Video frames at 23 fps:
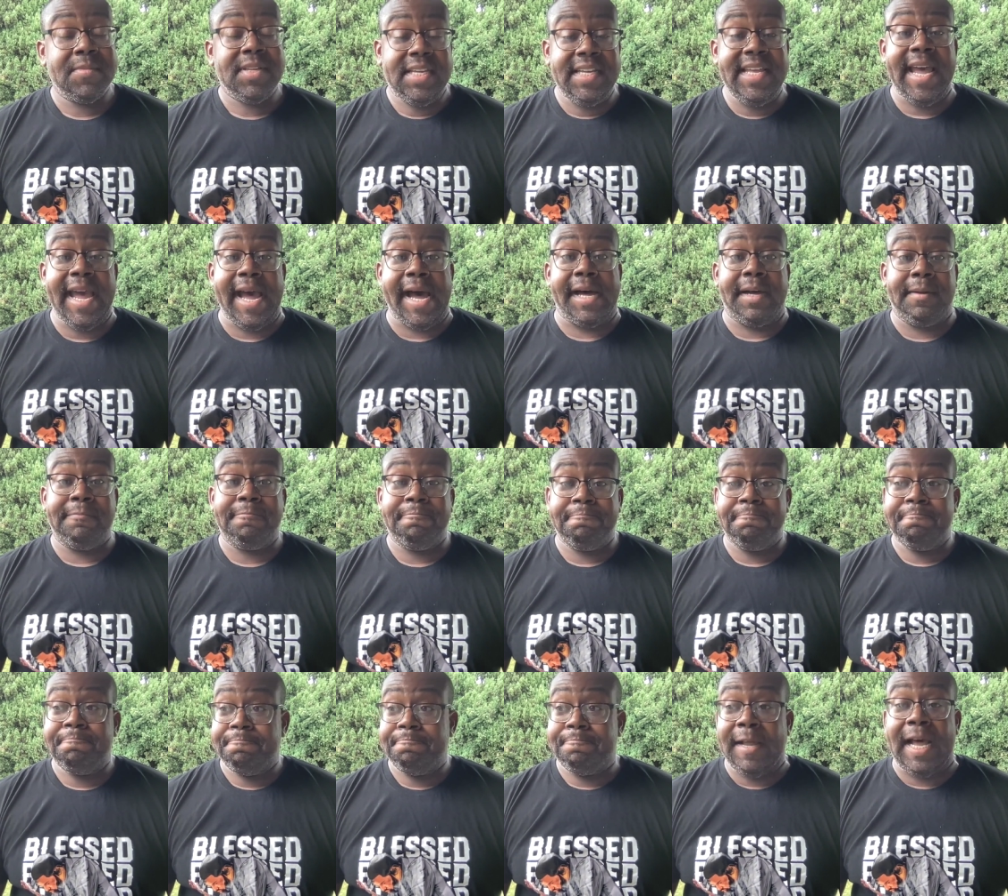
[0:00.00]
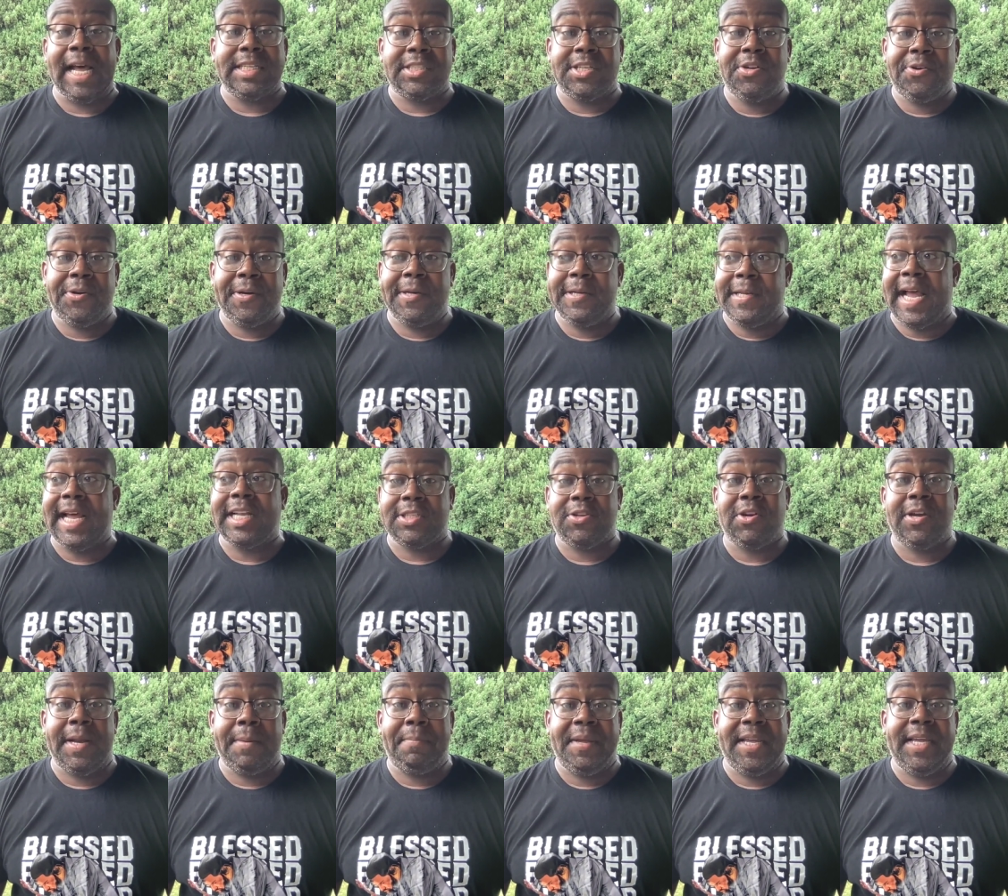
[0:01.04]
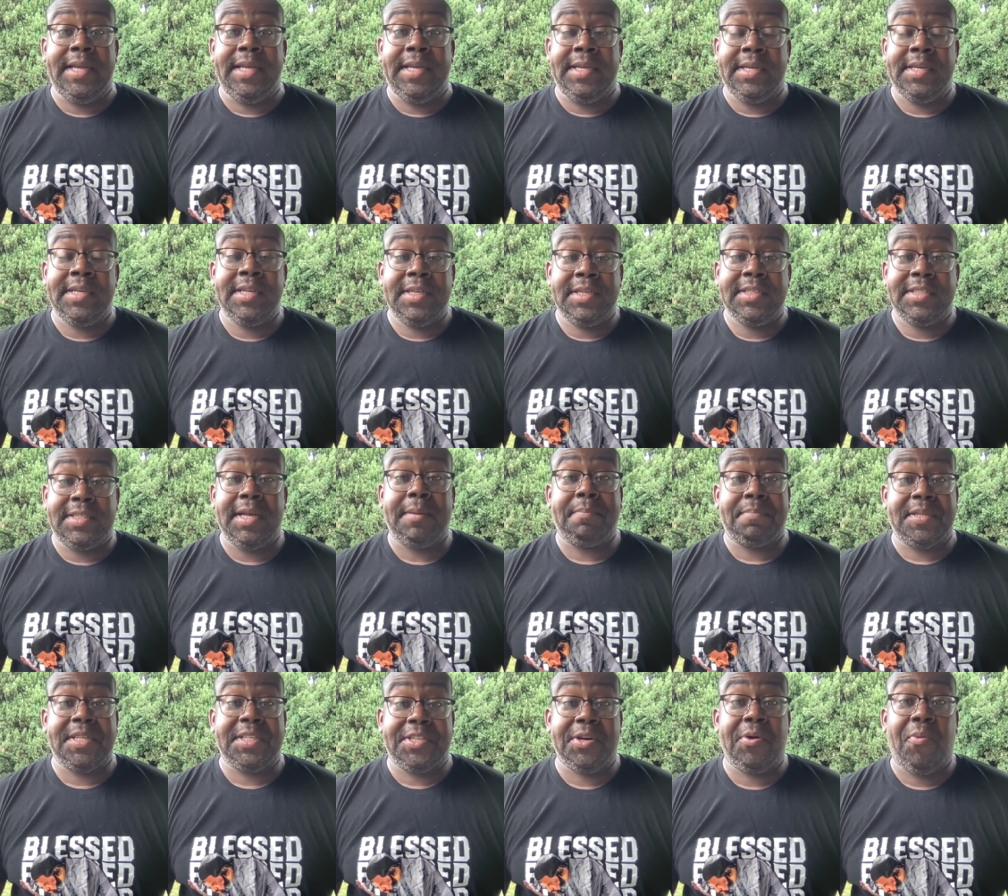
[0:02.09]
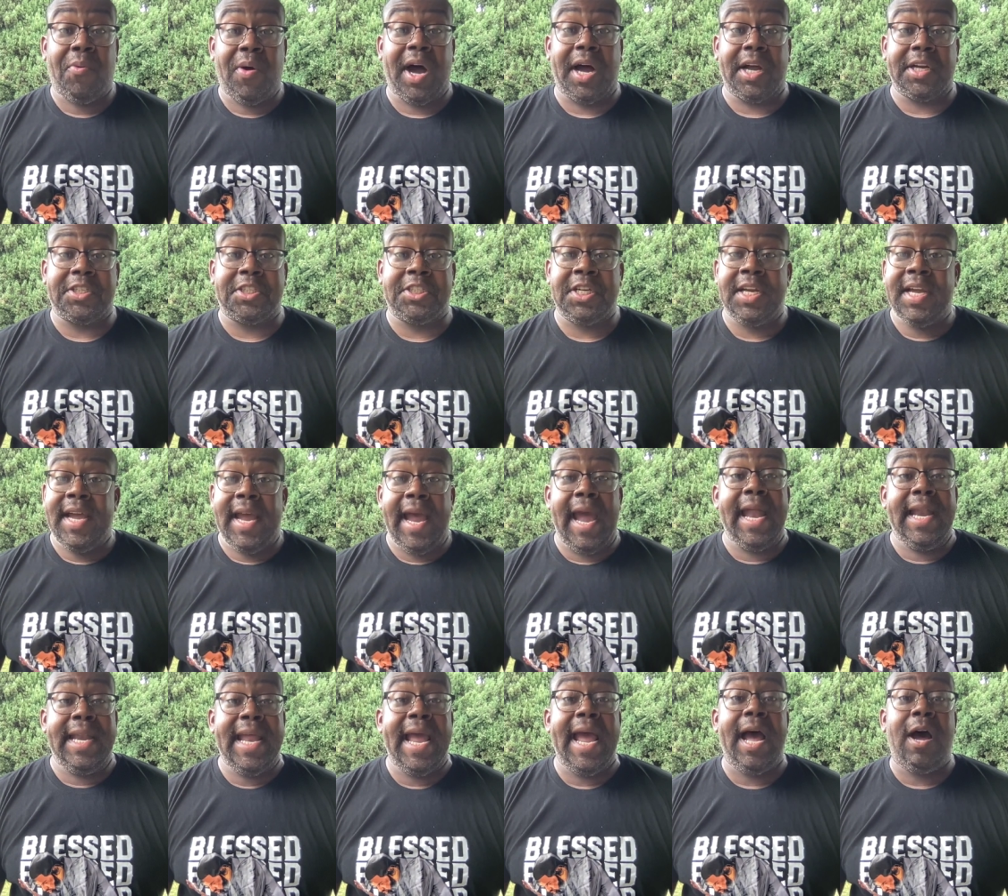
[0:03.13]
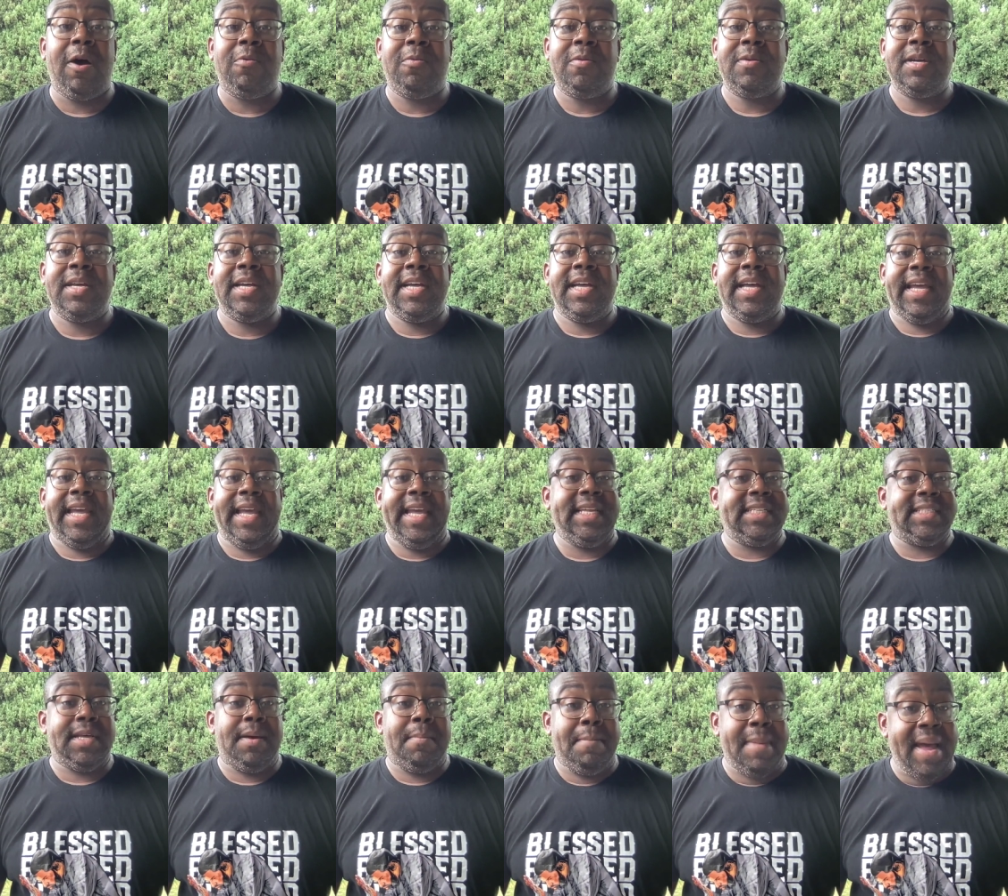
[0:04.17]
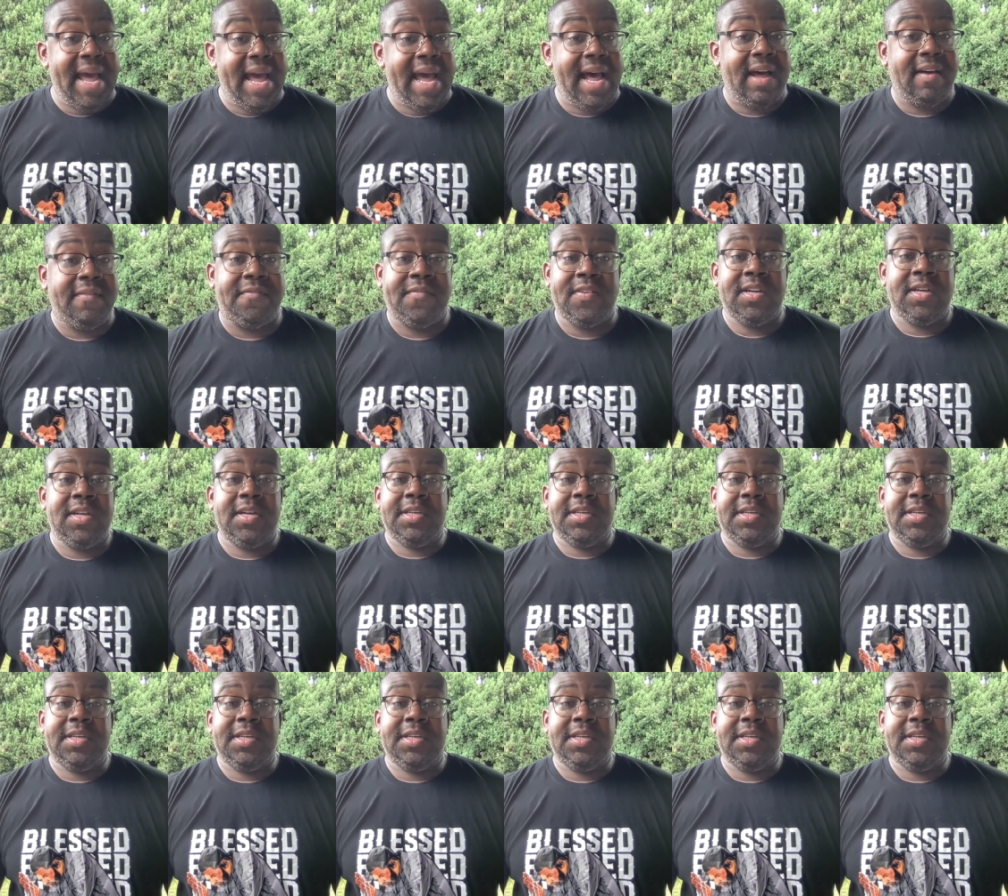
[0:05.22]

Yeah, that's going to be something to watch. And now he's a Mav,